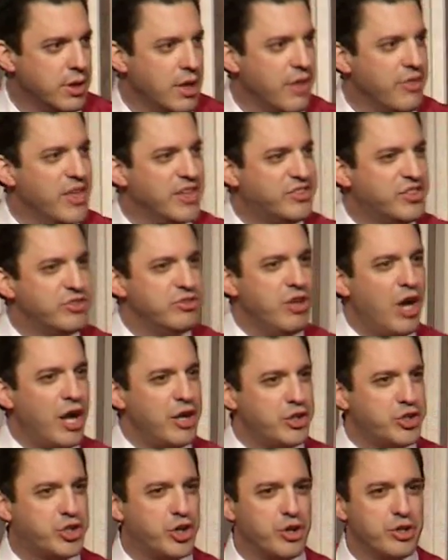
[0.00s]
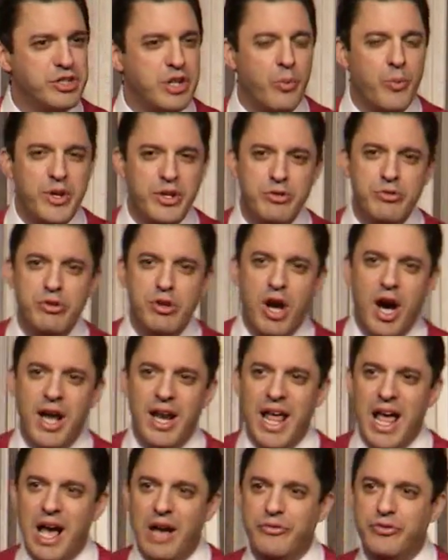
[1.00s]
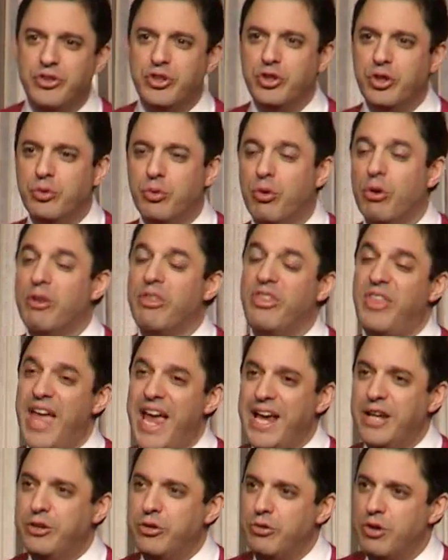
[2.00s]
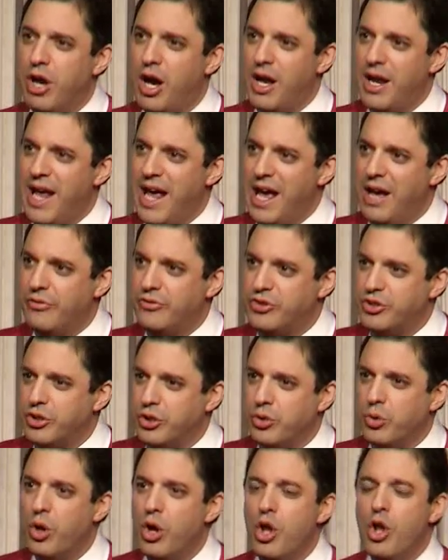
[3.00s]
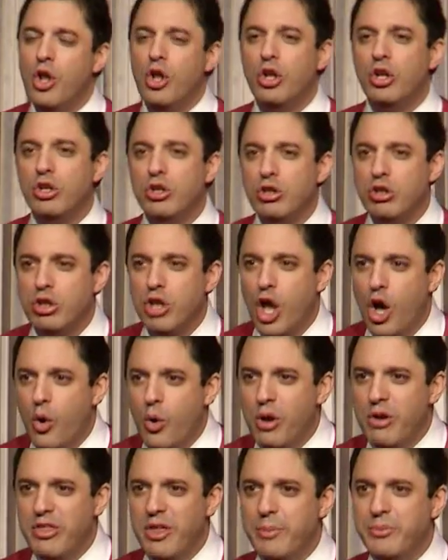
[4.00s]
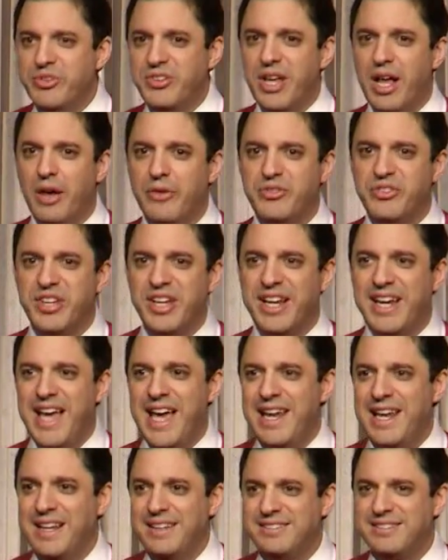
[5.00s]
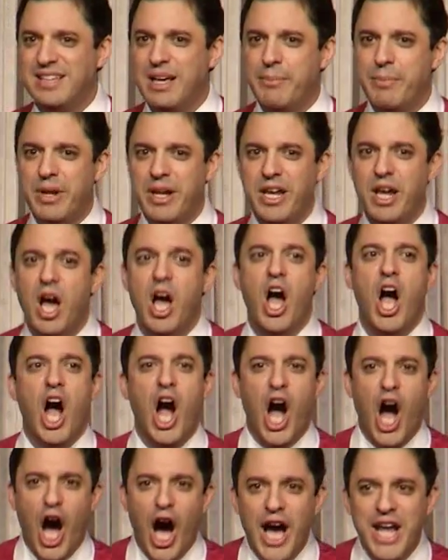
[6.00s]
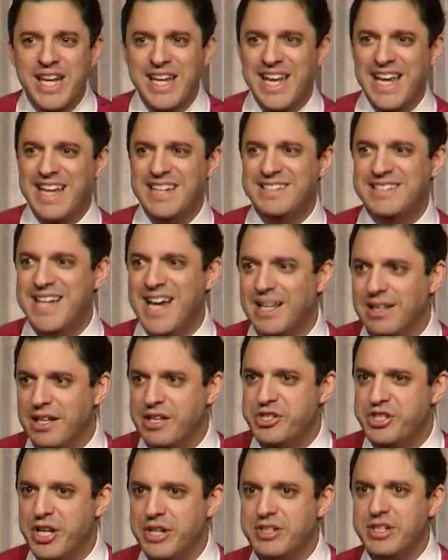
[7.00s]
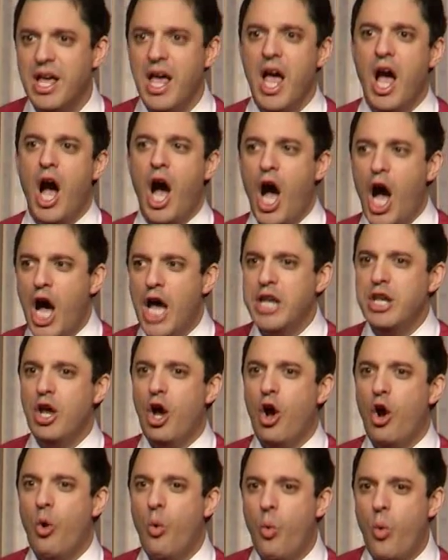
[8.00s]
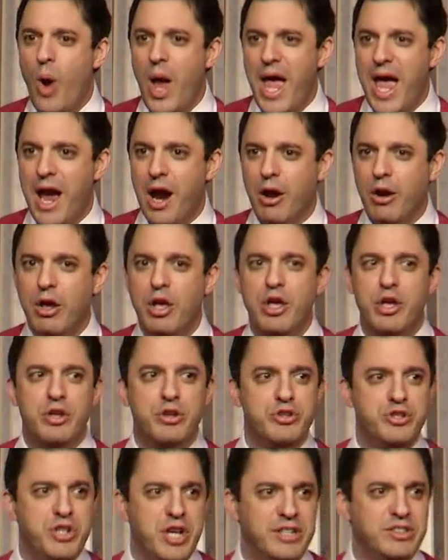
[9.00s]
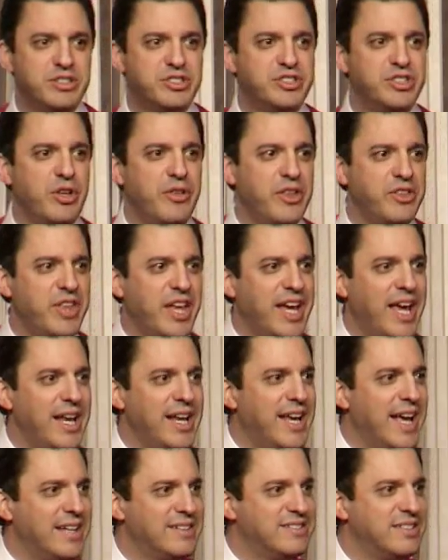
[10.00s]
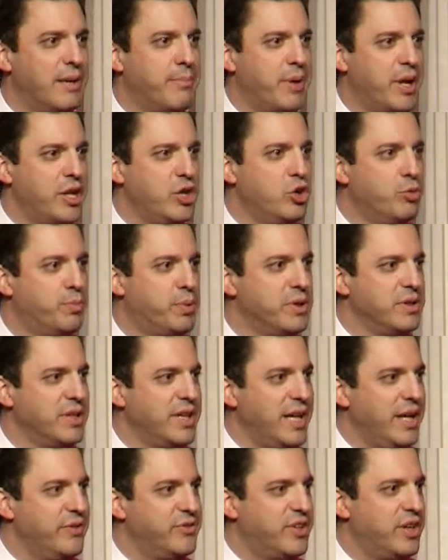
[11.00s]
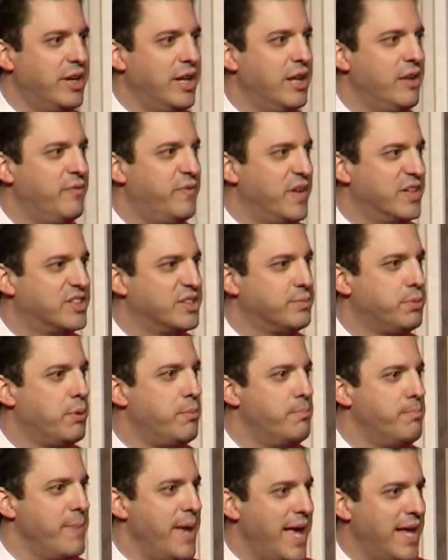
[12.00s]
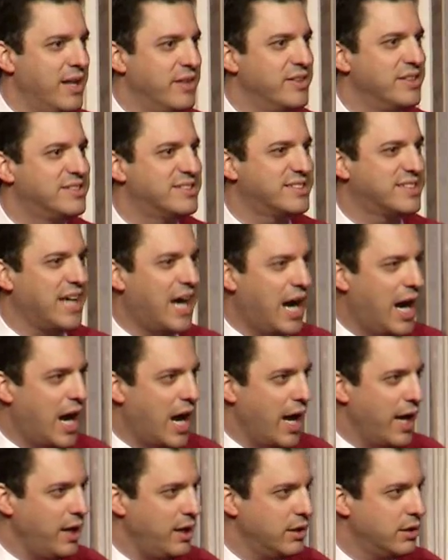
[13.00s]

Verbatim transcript: This is not church, and we do not have to, or they do not have to, lower themselves to getting somebody unintelligent, unaware, just so that they can get somebody who believes in an invisible man in the sky.